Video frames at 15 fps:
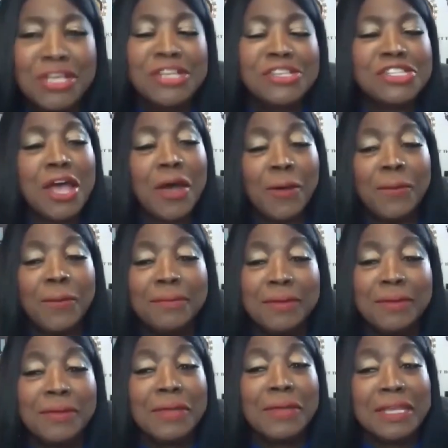So,
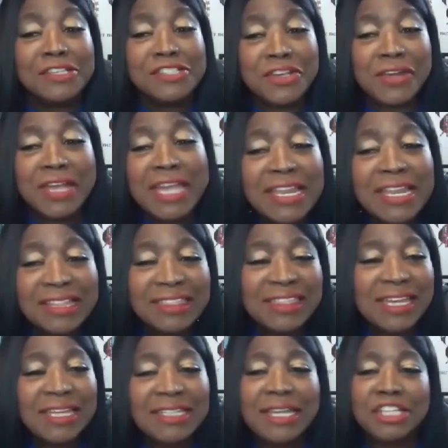is there
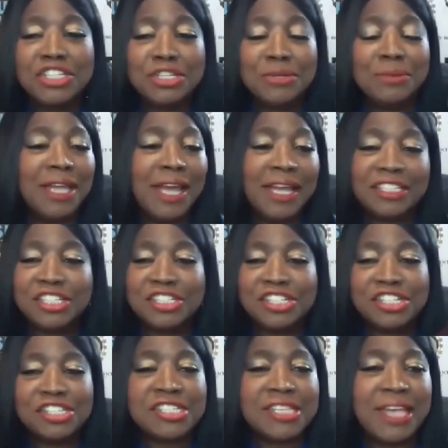anything that you would like to just
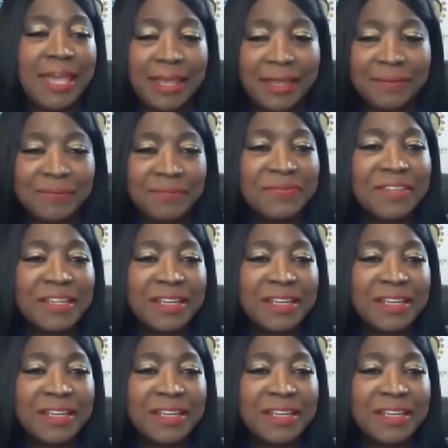say?